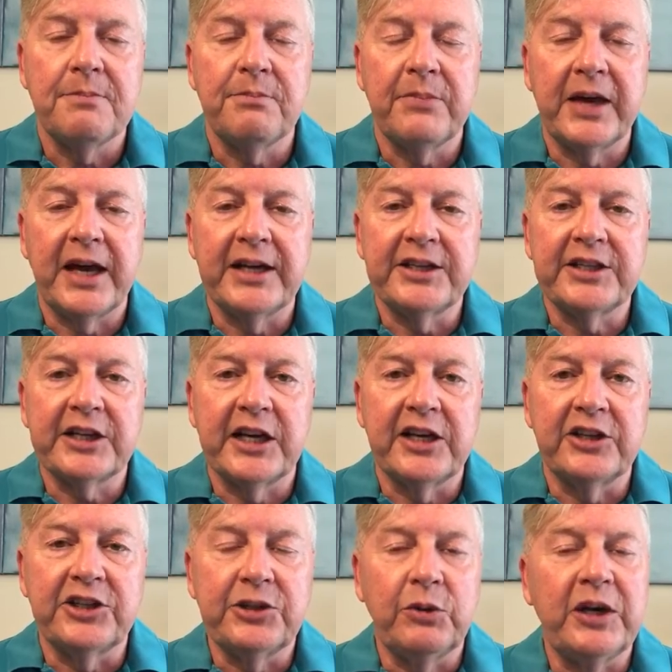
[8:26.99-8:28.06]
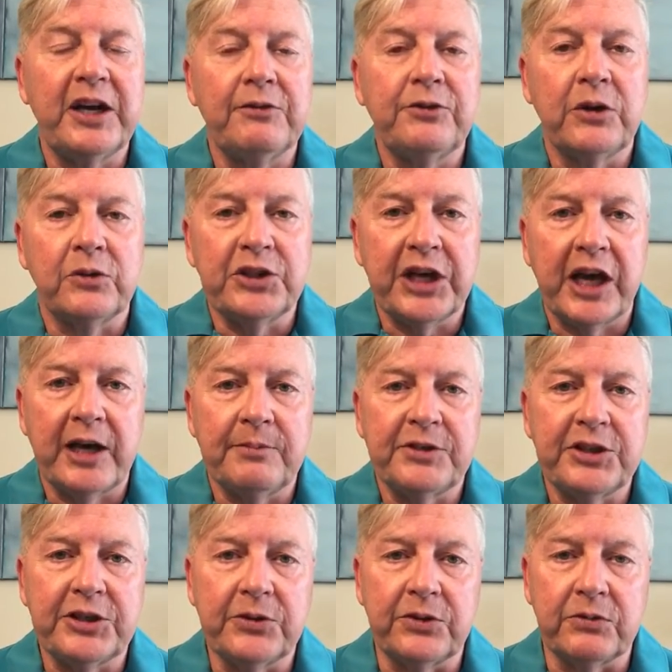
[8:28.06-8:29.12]
But she would have no time
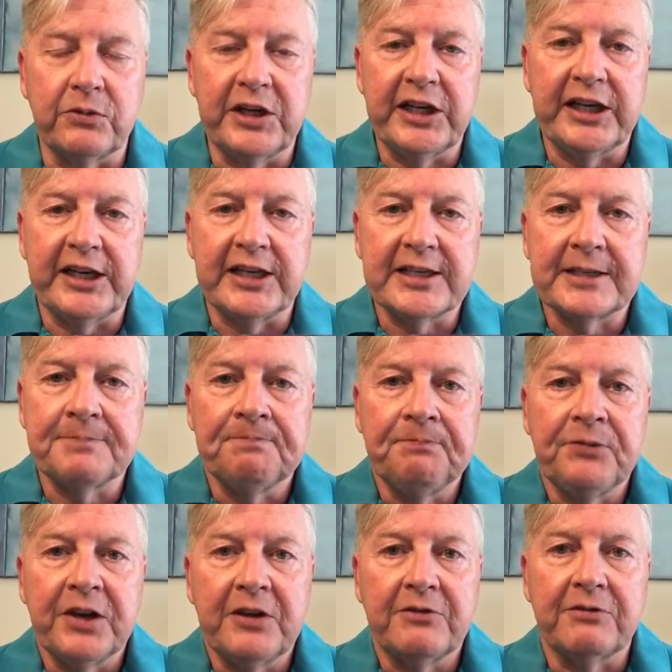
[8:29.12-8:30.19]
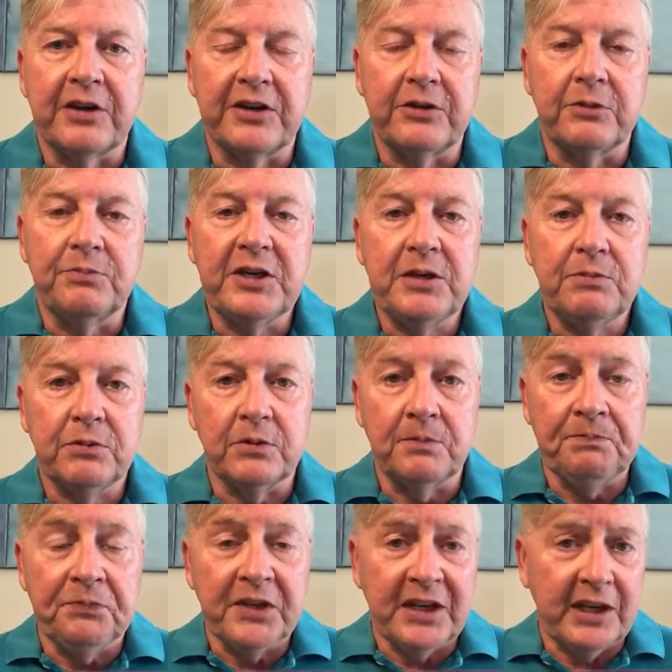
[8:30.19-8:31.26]
to do the readings for other
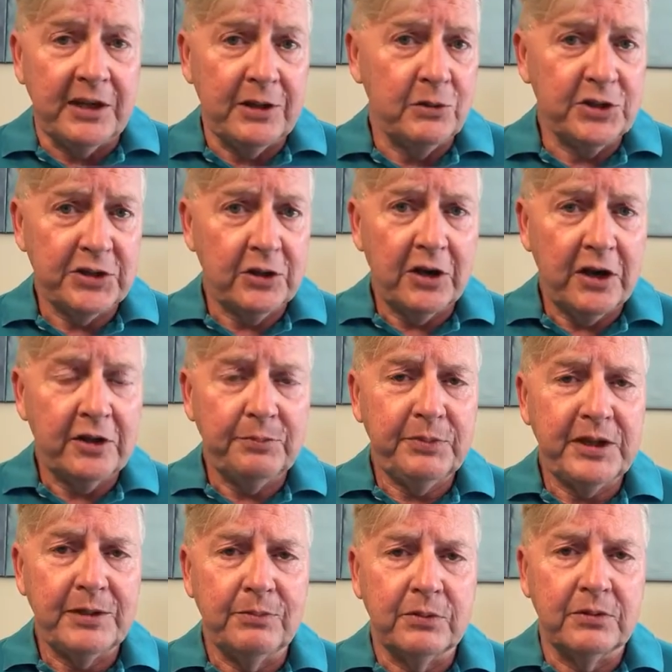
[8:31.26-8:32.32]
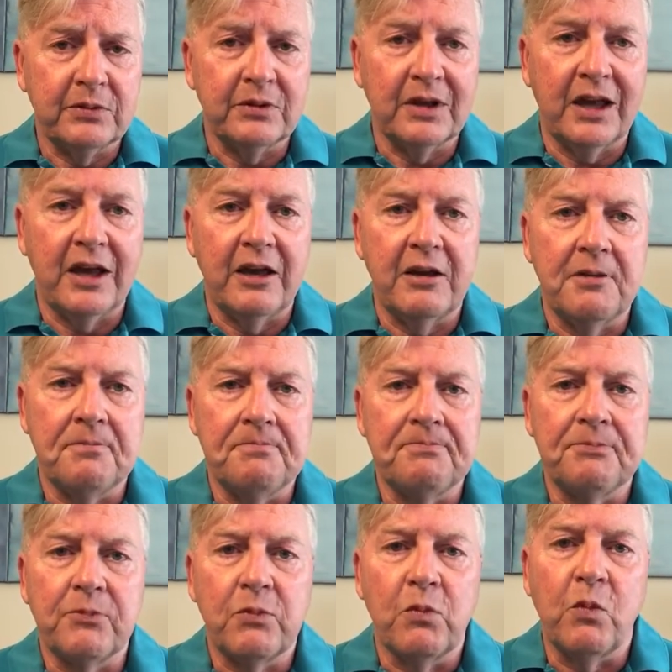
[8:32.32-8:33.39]
people. And there was a lot of people
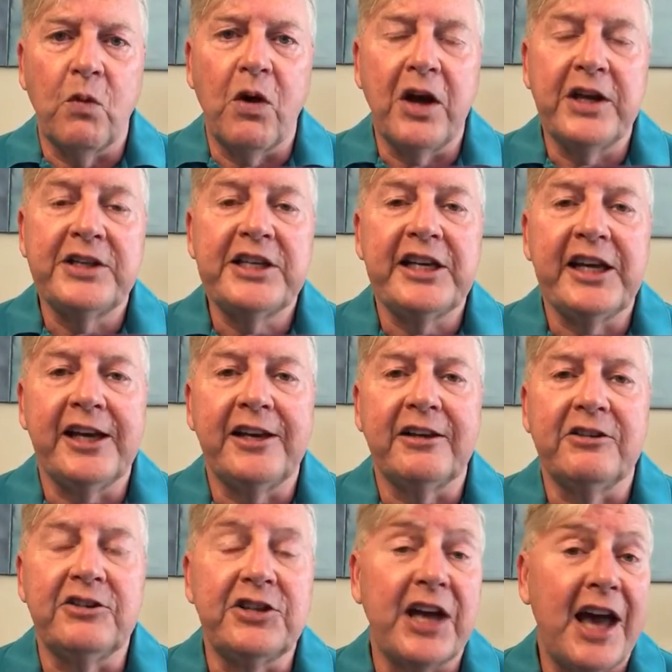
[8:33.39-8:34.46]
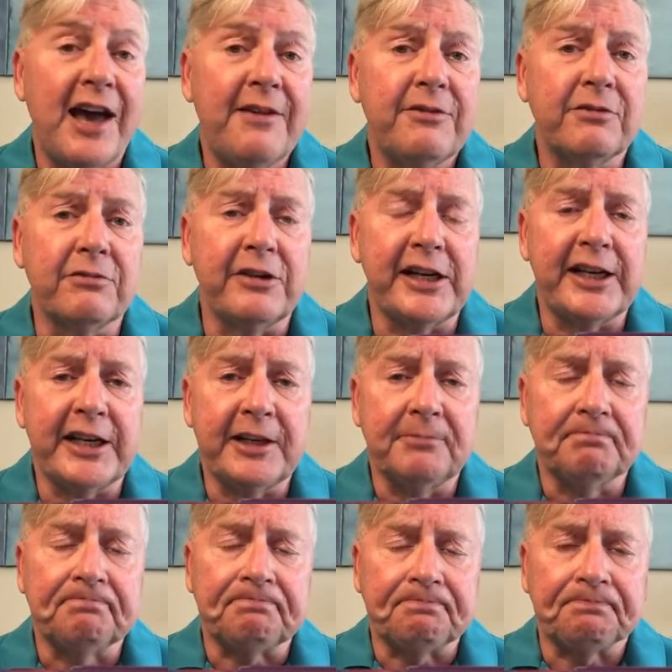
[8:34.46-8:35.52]
wanting to have a
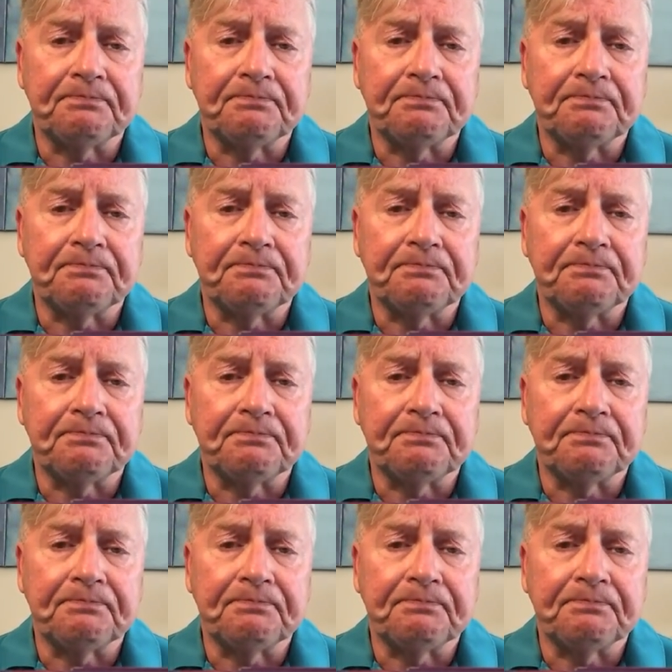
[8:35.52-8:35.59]
reading.